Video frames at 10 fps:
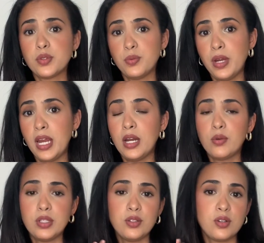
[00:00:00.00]
to wear,
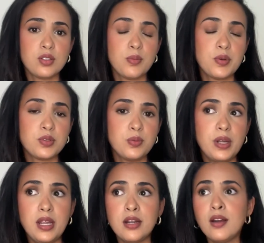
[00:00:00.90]
what you're not supposed to
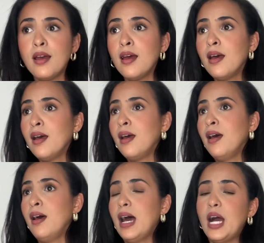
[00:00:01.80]
wear,
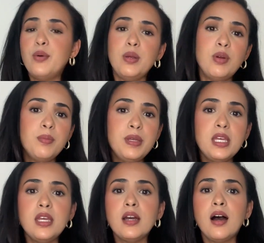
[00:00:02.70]
how it will
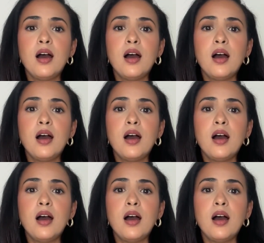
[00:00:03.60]
be.